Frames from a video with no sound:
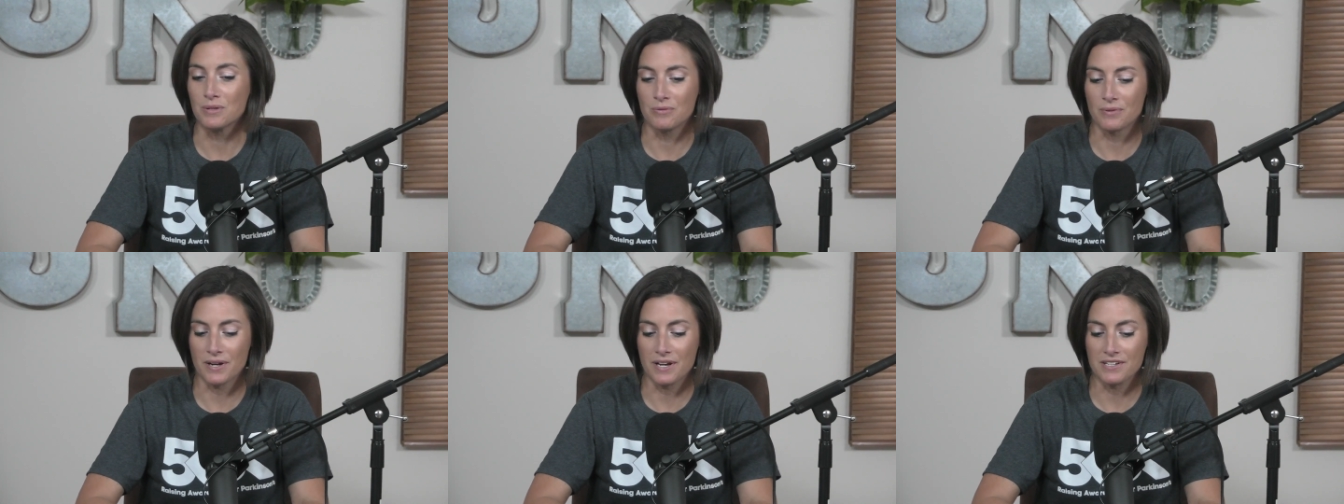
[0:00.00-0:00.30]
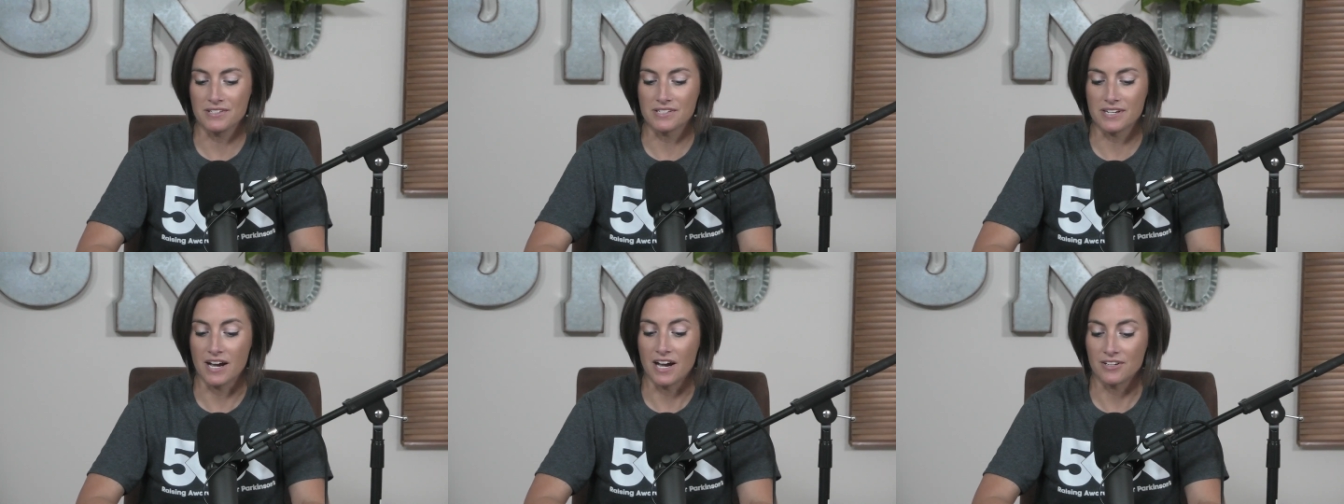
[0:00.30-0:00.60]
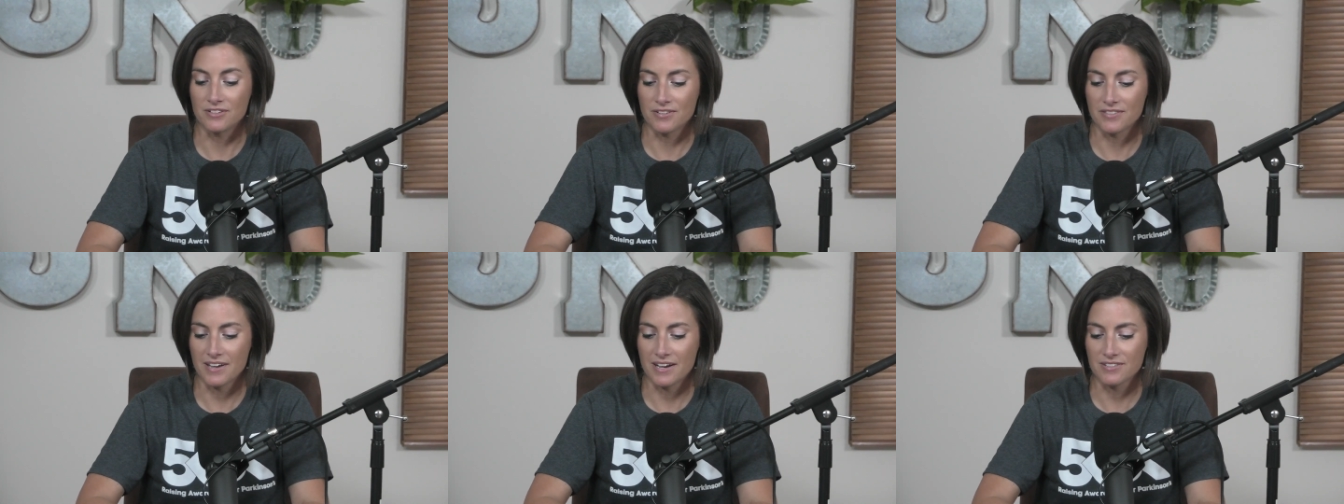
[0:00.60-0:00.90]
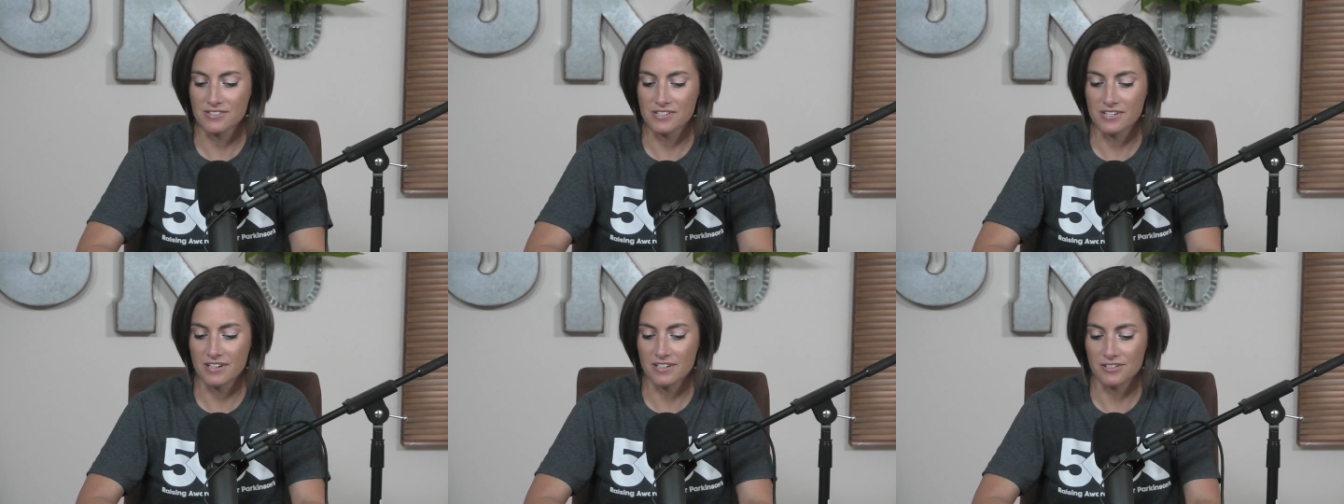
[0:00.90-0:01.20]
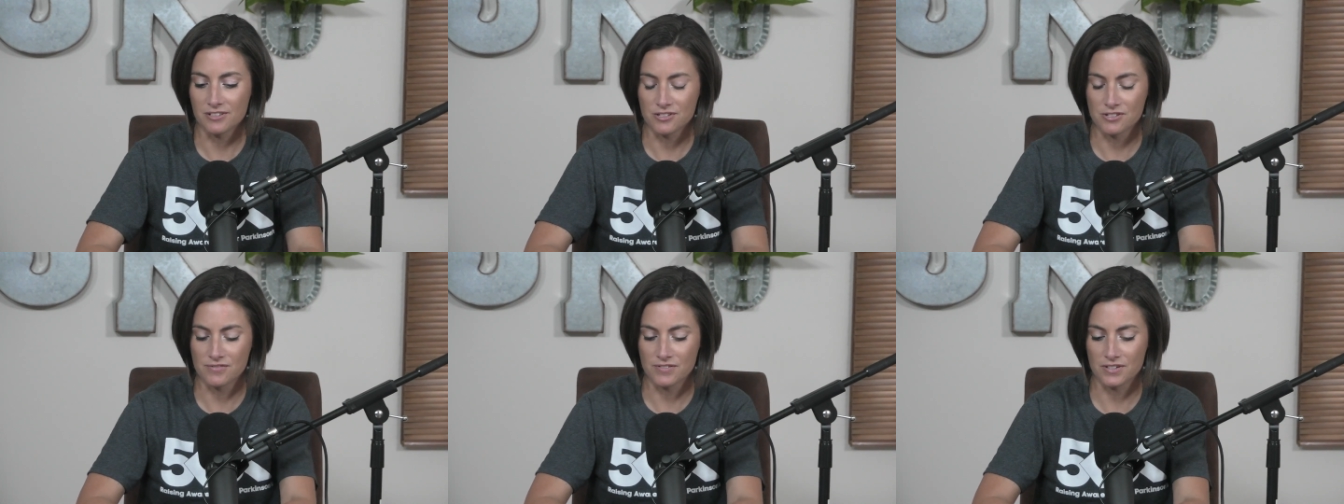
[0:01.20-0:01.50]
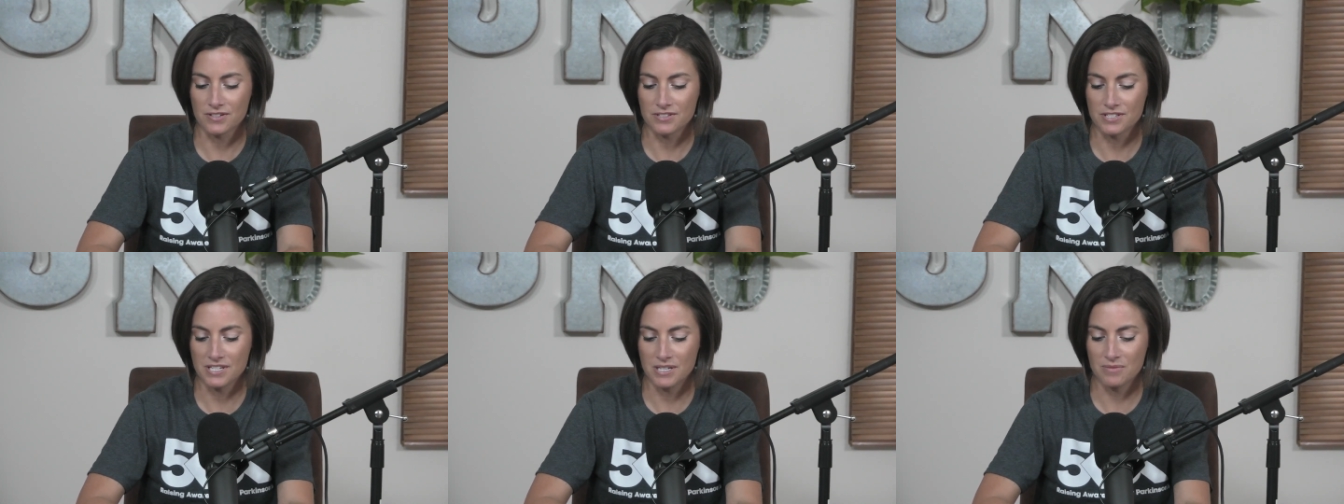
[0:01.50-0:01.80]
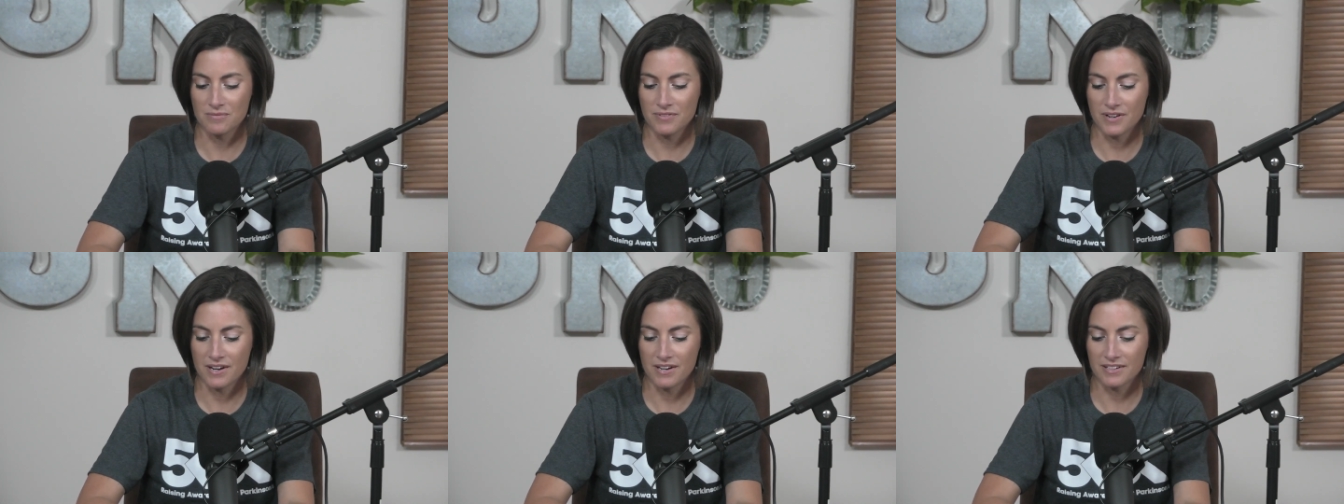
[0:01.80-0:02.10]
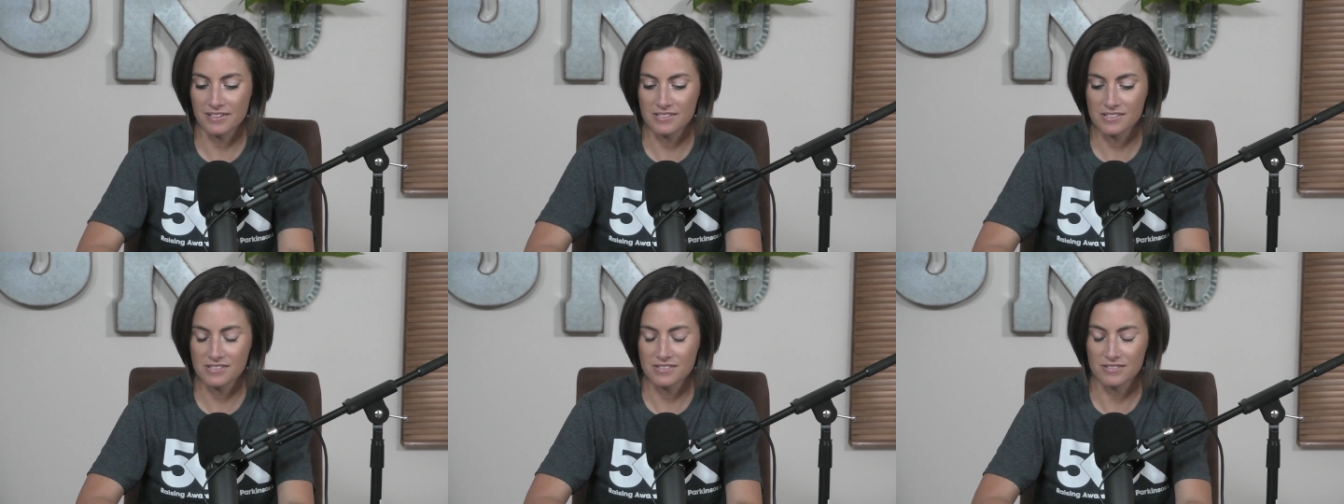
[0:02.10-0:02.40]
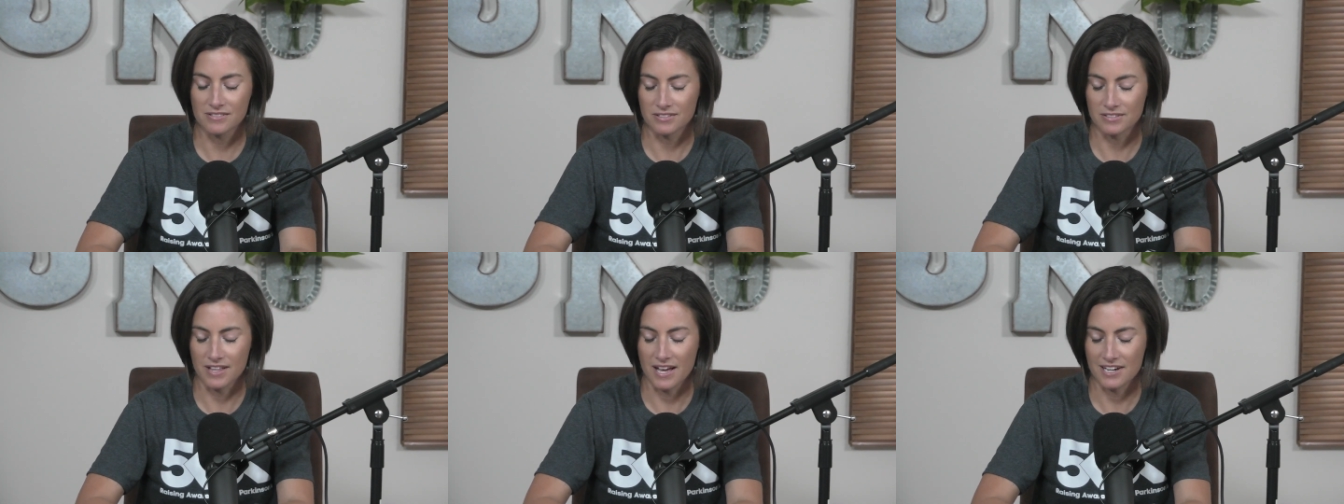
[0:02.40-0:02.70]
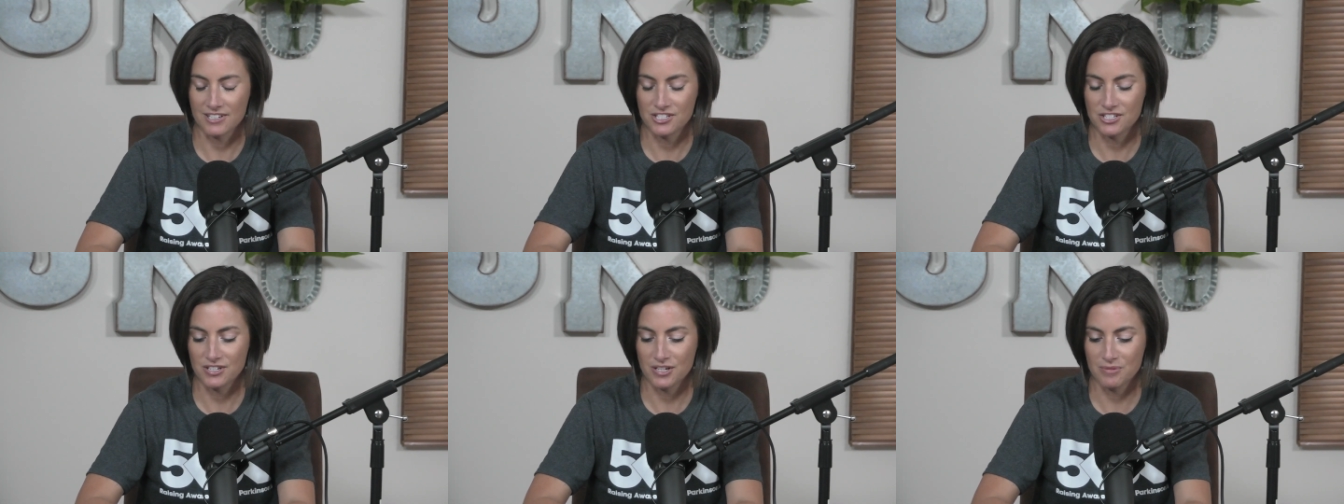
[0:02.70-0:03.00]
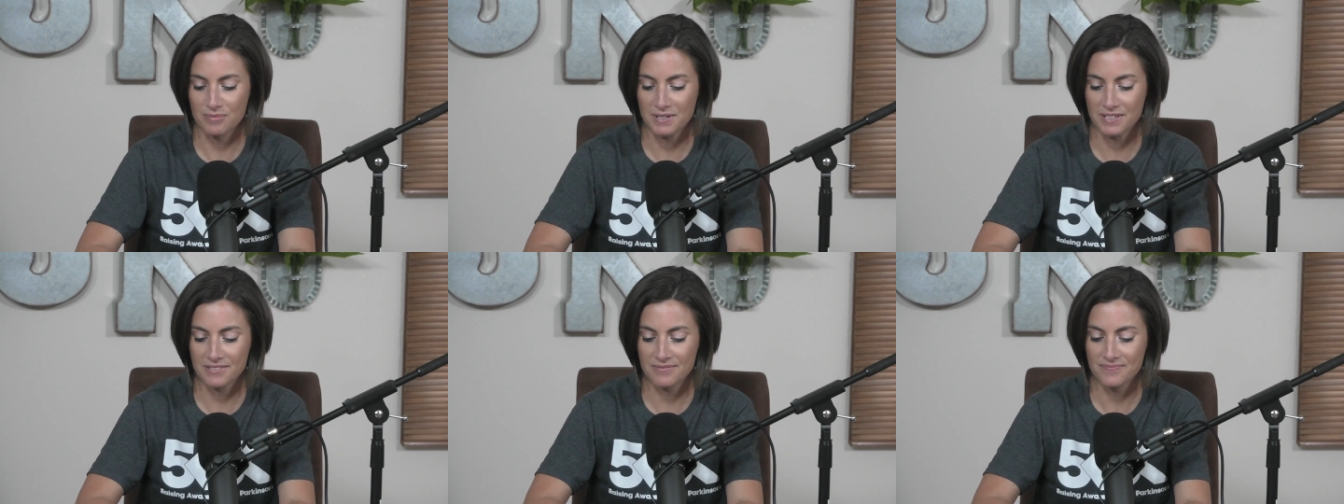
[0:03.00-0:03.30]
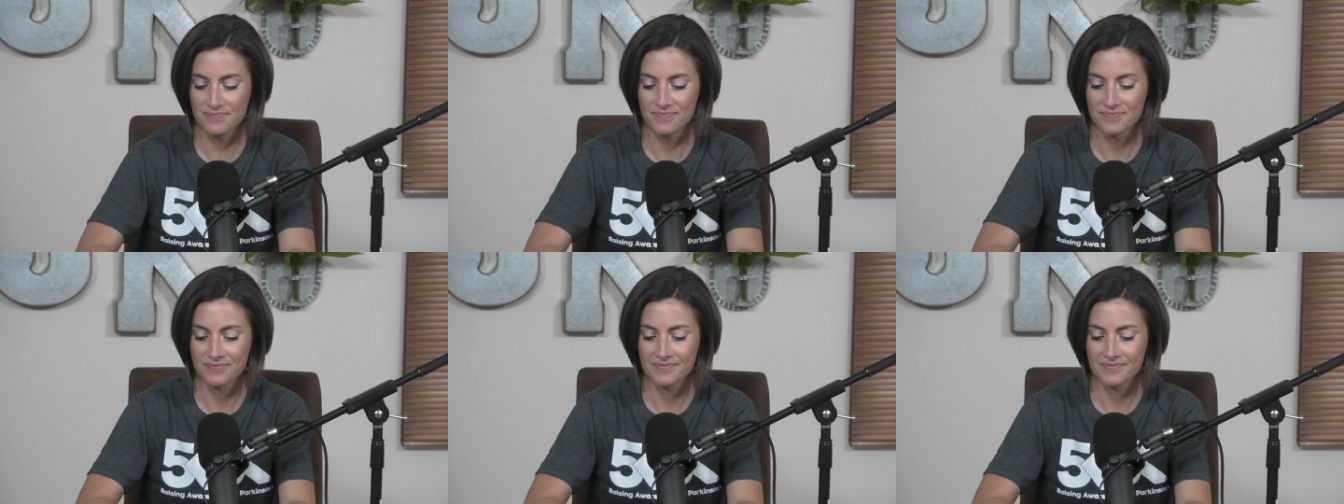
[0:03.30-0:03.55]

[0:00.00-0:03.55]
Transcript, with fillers: raised a hundred thousand dollars for Team Fox, or last year I mean.